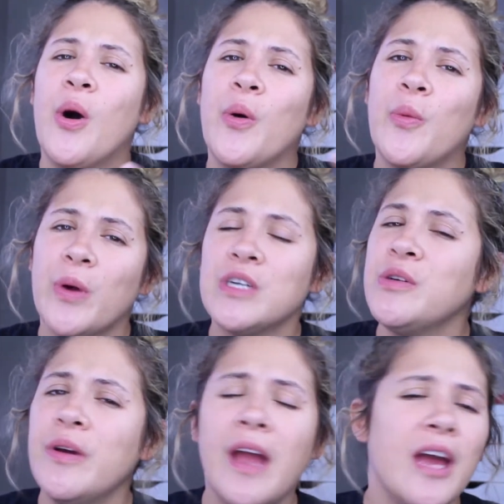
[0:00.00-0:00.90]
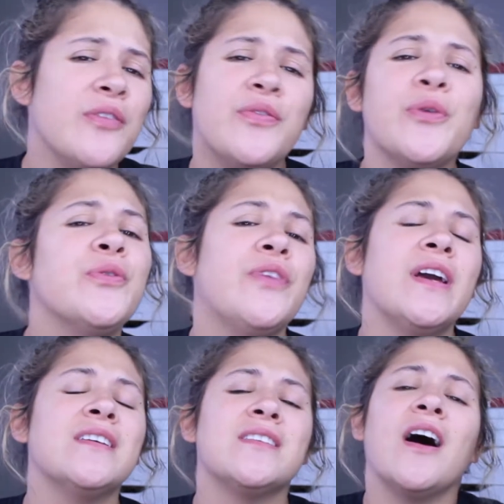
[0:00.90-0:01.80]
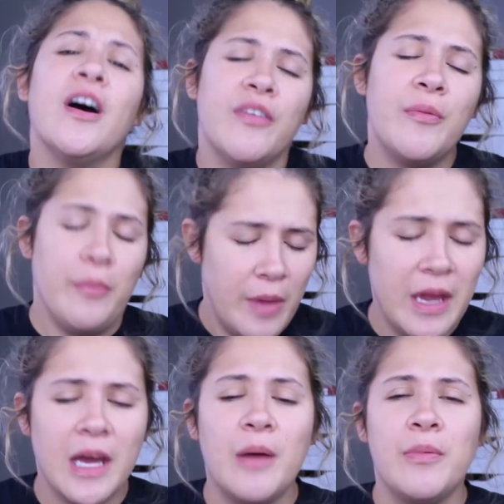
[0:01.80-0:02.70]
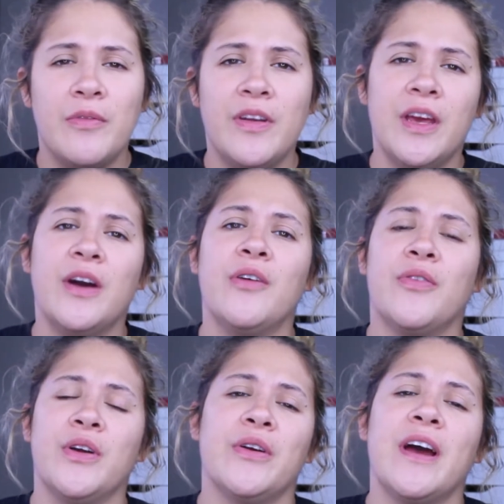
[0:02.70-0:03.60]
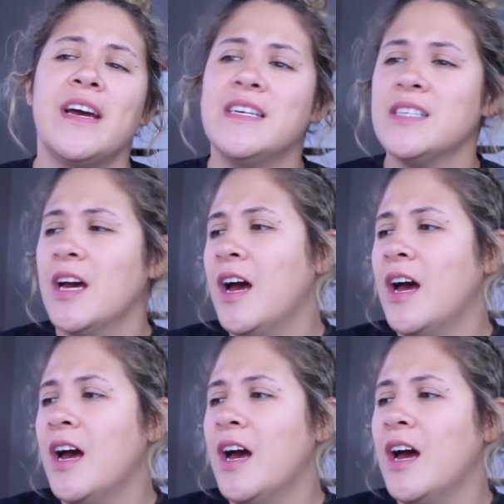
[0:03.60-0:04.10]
we're doing a full face of makeup video for you guys.